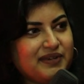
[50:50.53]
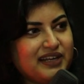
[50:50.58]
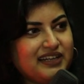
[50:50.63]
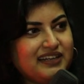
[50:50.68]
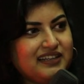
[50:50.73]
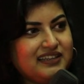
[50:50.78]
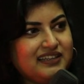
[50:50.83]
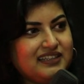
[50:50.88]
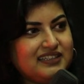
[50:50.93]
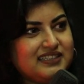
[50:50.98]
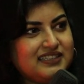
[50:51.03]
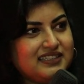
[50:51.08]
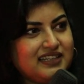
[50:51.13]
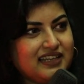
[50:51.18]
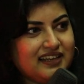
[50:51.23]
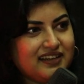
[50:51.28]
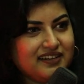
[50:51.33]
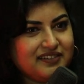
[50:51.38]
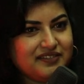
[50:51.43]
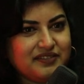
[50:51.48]
I did this
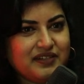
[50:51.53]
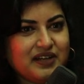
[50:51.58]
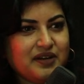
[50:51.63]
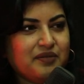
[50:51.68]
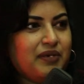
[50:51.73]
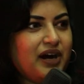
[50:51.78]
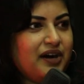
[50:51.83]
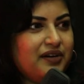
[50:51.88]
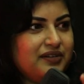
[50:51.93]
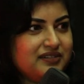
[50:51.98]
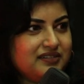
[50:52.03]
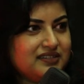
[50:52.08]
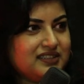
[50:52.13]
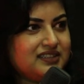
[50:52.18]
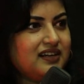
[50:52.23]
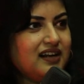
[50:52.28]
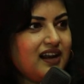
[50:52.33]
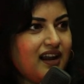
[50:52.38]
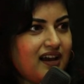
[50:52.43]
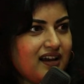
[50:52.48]
thing about
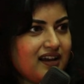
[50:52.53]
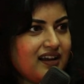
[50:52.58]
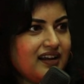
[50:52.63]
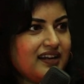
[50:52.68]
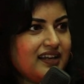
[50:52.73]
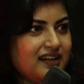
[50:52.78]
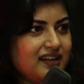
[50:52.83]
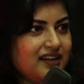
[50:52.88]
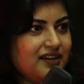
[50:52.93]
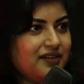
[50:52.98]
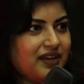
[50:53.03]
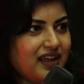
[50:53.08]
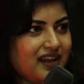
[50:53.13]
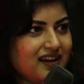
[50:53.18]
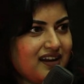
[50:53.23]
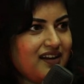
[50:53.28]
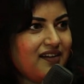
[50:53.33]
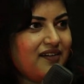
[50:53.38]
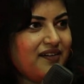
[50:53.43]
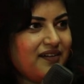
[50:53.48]
Sri Lanka needing to get
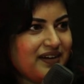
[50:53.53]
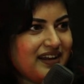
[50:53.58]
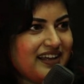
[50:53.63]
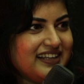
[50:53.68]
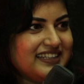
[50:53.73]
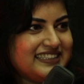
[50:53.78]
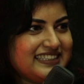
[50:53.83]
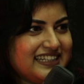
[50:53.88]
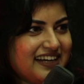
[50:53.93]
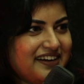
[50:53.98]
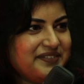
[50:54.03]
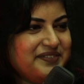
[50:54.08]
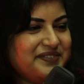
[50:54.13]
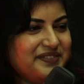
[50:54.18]
yes. along and stuff.